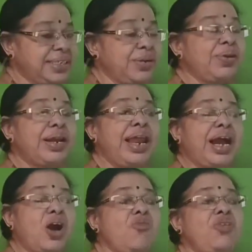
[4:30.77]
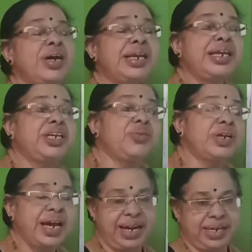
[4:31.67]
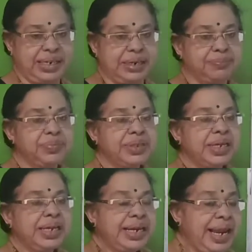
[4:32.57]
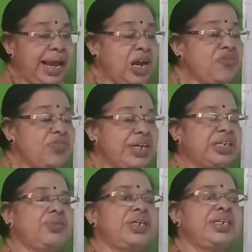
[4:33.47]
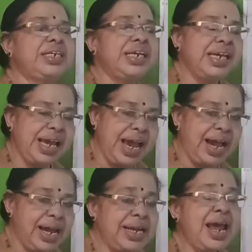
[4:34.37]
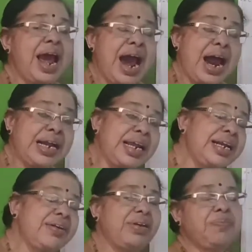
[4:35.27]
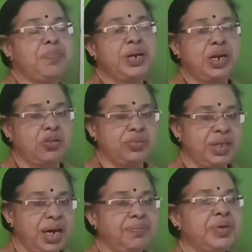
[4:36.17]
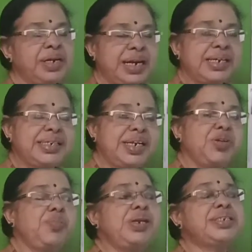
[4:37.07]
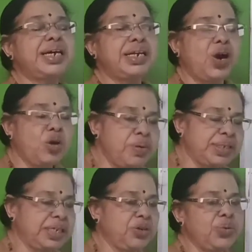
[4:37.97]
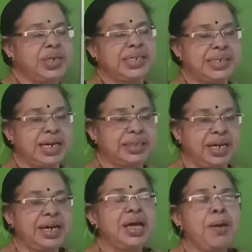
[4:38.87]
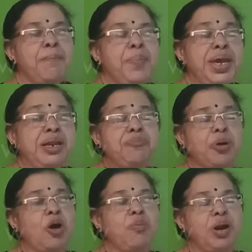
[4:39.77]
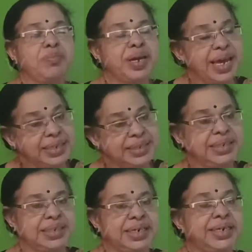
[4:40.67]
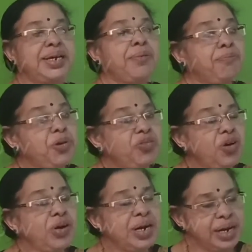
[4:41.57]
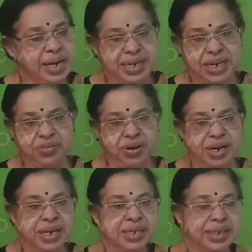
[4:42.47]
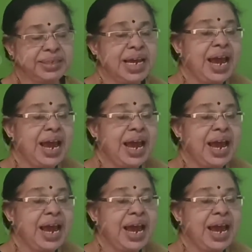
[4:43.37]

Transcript: a lack of liquid character. Lack of liquidity and underdevelopment of the treasury bills and government securities are the main problem existed before 91. That's